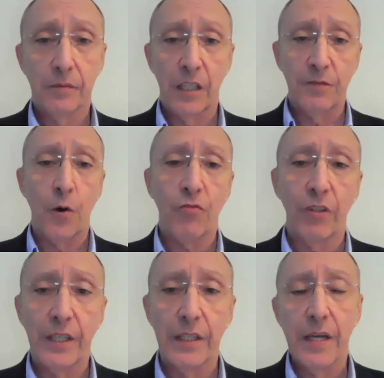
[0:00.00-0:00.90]

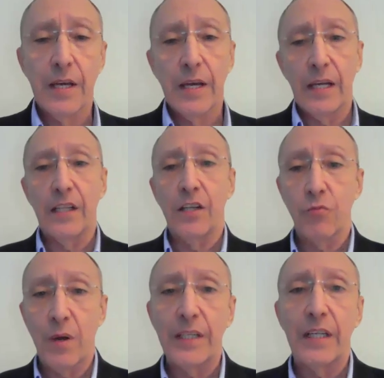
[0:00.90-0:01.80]
unfortunately, and in the
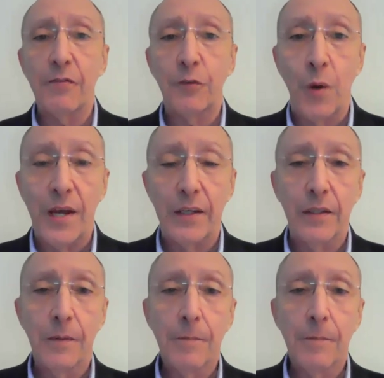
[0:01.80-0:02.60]
Israeli left wing